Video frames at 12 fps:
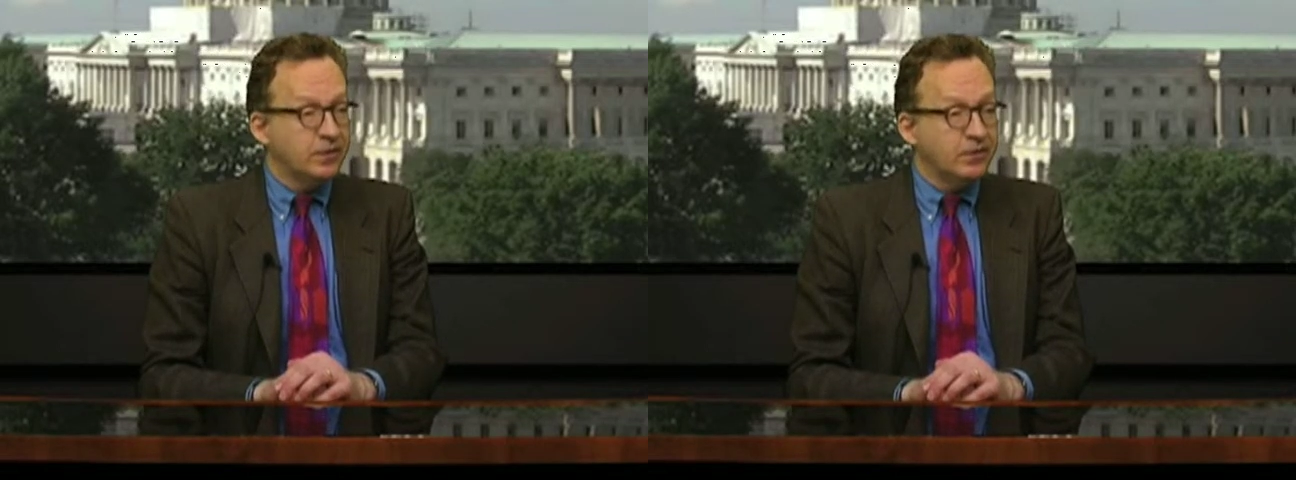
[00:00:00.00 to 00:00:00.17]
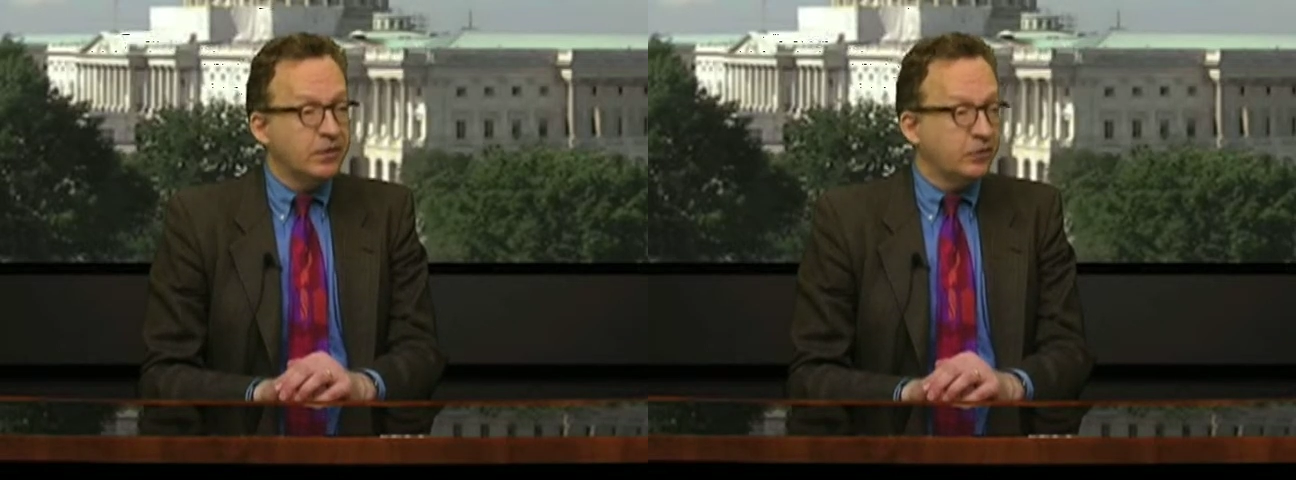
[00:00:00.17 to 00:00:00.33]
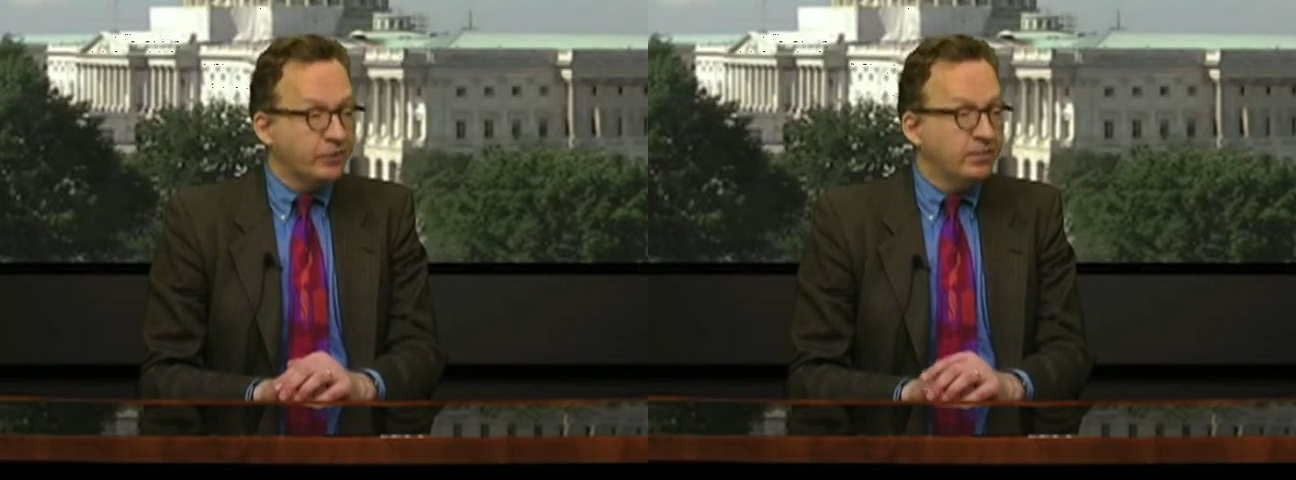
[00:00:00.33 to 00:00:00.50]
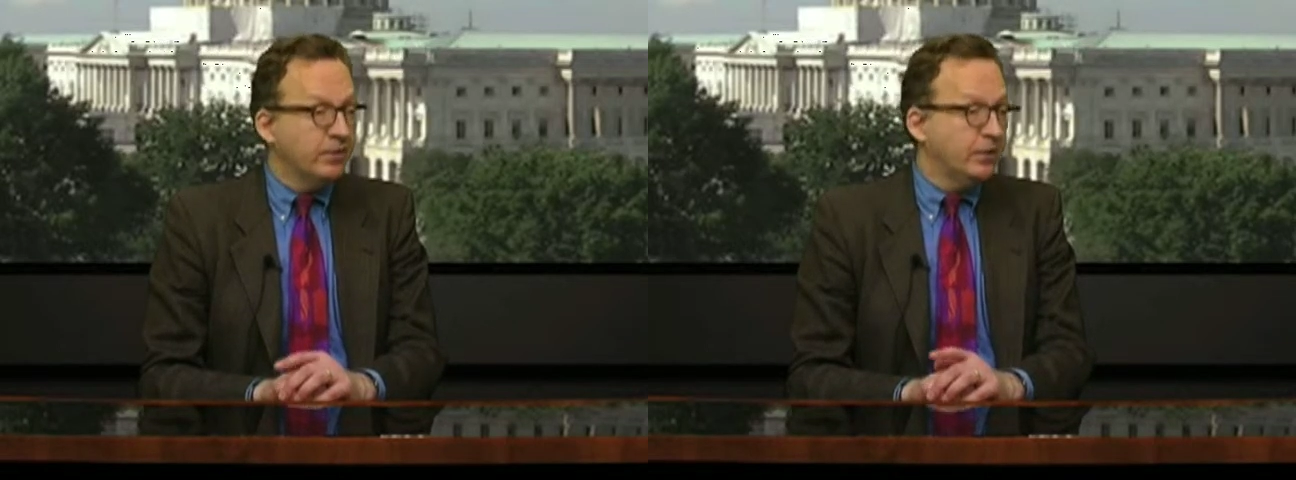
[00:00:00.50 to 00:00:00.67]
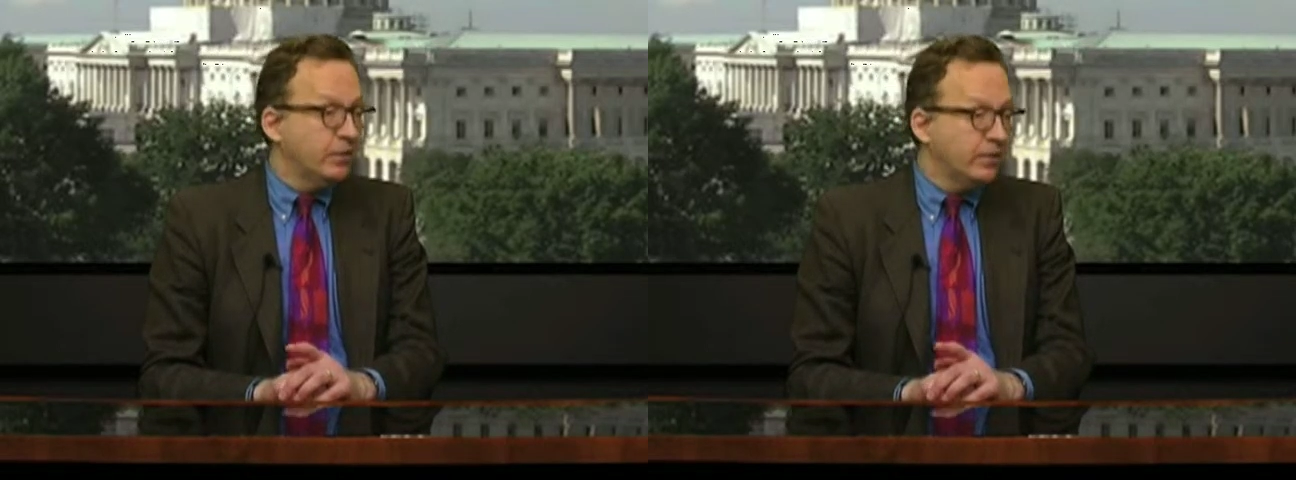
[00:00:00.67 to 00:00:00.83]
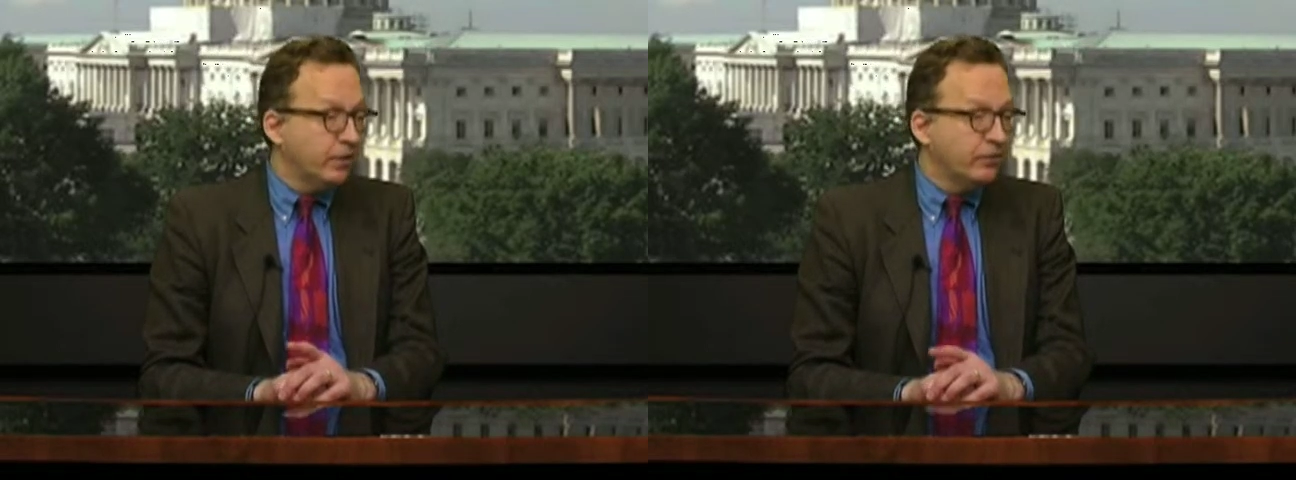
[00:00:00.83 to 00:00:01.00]
health care plan,
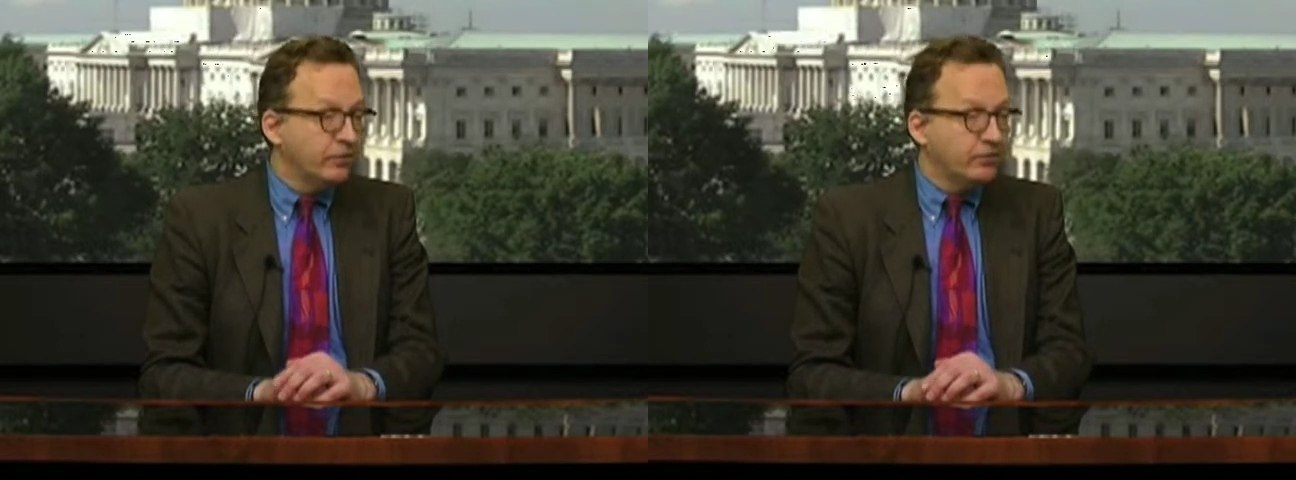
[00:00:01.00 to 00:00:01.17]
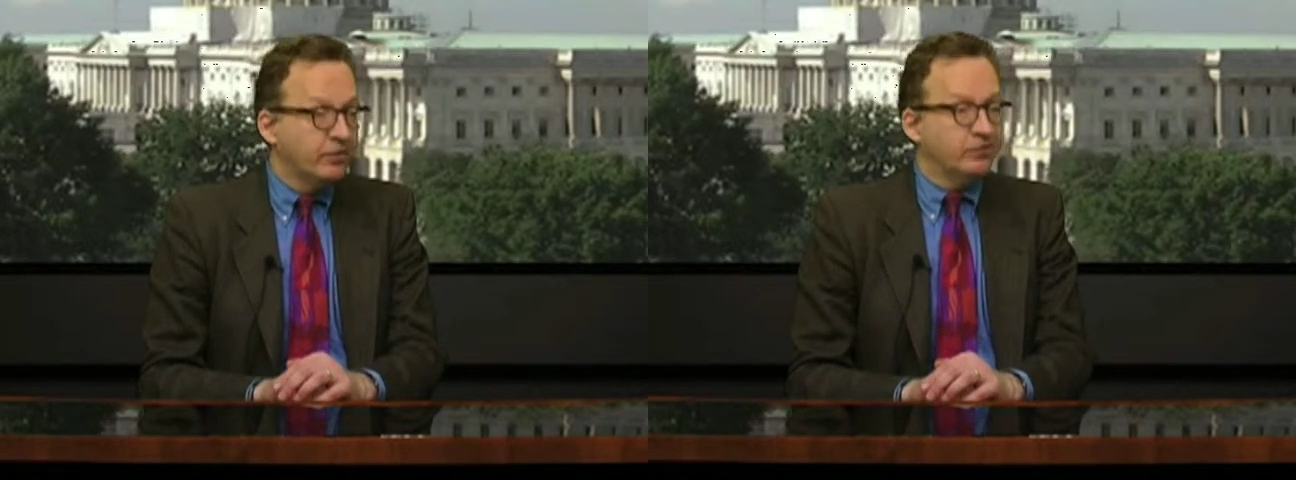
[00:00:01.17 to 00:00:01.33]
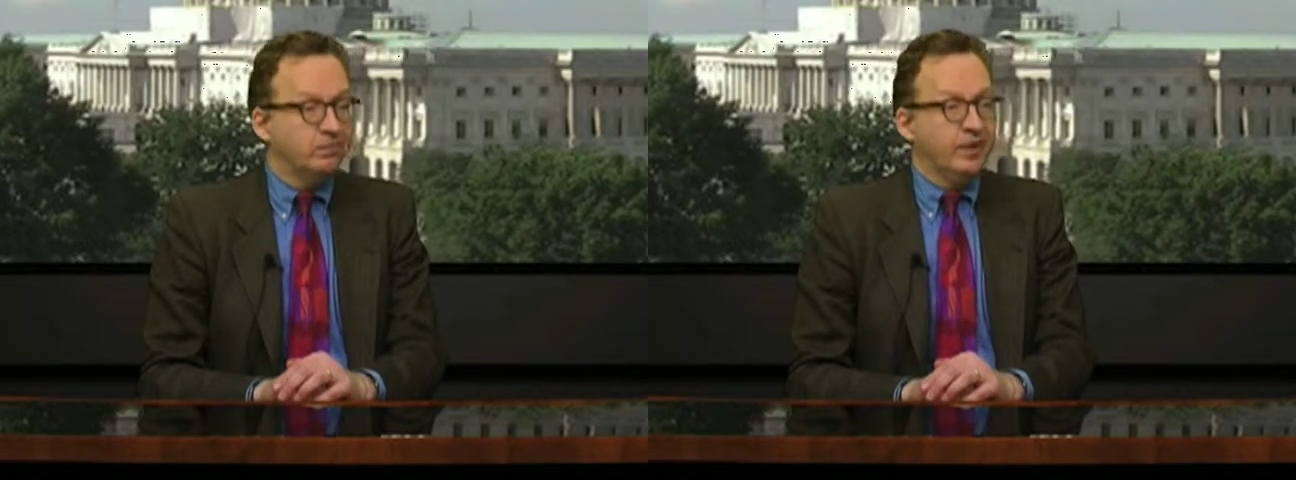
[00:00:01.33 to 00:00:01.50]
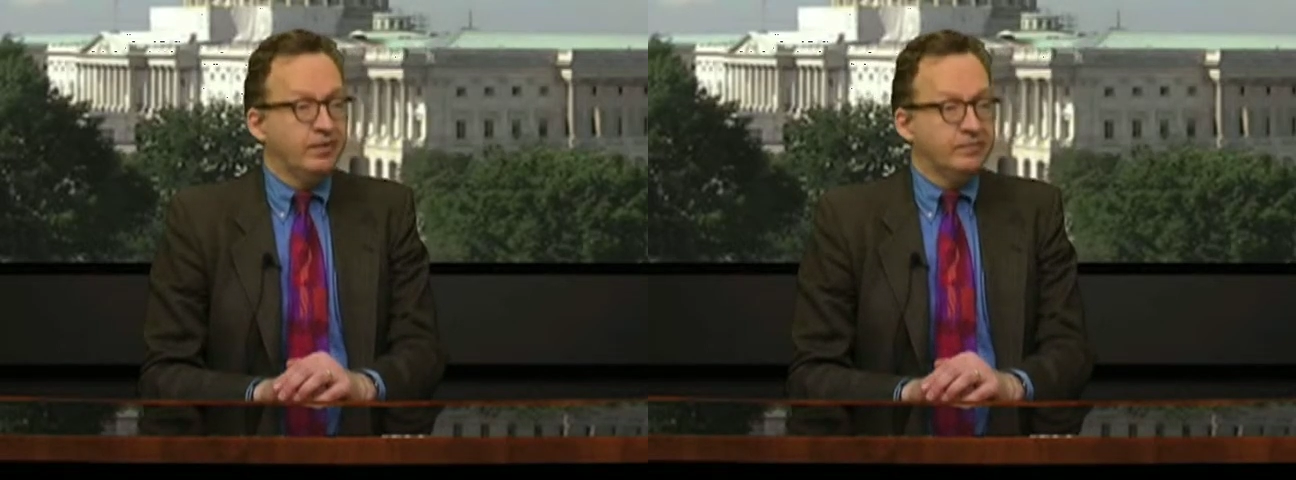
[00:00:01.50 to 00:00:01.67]
the health insurance plan.